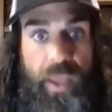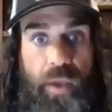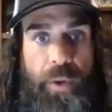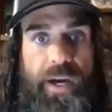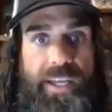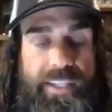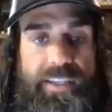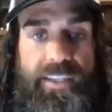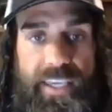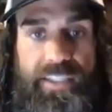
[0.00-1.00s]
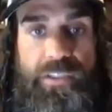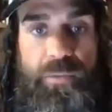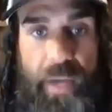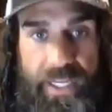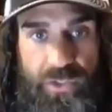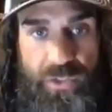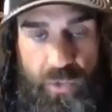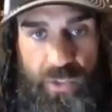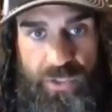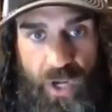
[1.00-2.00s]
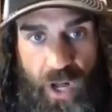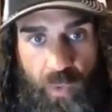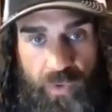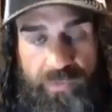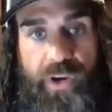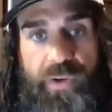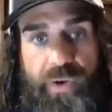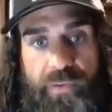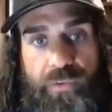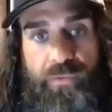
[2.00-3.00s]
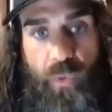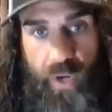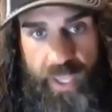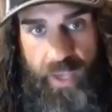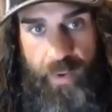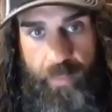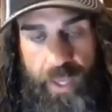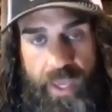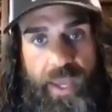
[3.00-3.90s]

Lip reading: But he's special to us all. We're very grateful for him.